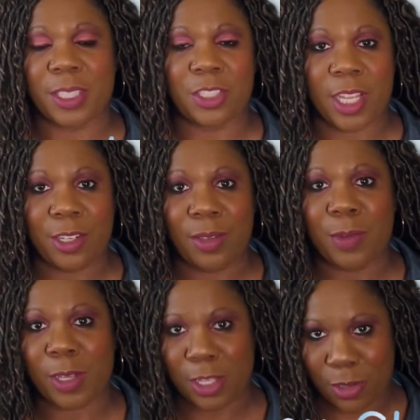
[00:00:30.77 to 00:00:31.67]
to this channel
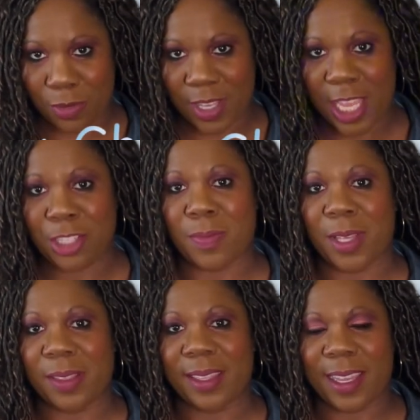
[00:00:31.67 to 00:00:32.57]
and ring the notification
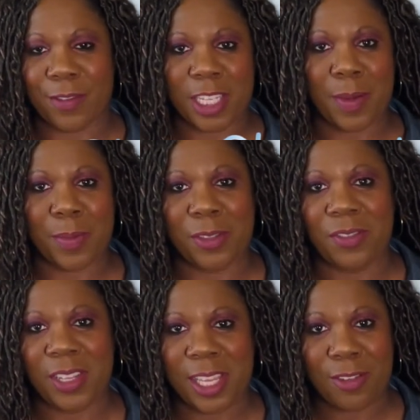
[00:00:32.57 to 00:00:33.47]
bell so that every time I post
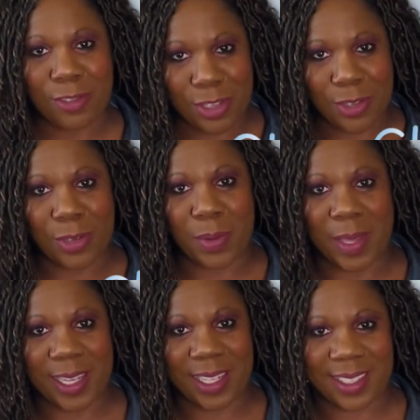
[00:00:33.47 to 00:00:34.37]
a video, you'll know
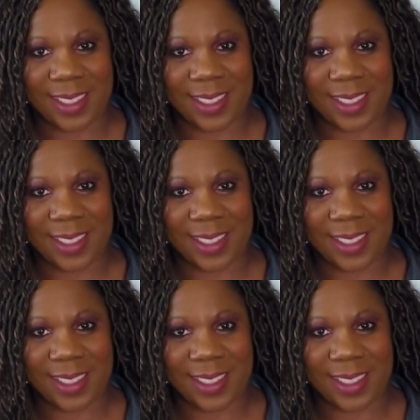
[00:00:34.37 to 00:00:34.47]
about it.